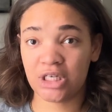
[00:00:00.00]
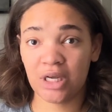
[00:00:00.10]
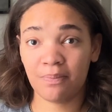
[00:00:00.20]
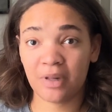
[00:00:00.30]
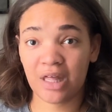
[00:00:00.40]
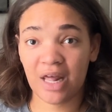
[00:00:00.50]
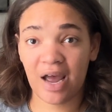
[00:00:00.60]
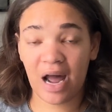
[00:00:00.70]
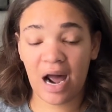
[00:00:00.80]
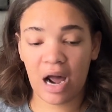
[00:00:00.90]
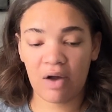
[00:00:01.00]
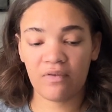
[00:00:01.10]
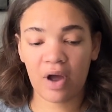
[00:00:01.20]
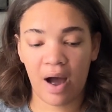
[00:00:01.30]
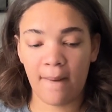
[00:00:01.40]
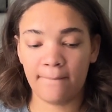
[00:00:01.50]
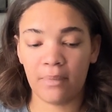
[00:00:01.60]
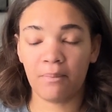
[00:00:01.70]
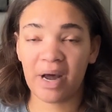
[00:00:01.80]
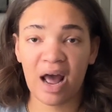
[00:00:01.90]
template that I have.
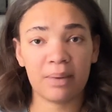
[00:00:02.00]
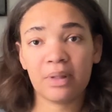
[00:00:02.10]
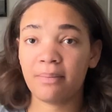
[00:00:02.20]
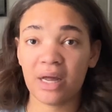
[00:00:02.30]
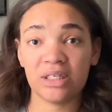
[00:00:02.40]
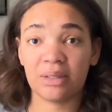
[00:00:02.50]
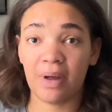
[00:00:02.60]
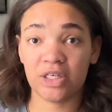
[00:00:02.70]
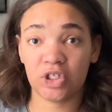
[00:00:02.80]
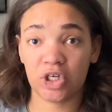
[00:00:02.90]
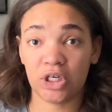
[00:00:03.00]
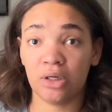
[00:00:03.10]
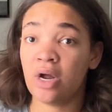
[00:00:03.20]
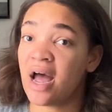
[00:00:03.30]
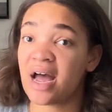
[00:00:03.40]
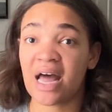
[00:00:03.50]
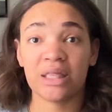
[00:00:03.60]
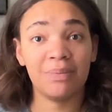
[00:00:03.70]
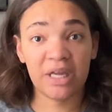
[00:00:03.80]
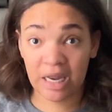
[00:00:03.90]
But I plan my semester at
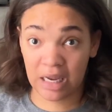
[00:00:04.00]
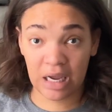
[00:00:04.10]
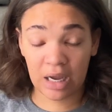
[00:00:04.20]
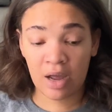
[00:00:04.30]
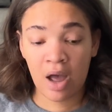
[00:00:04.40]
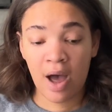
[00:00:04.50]
the beginning,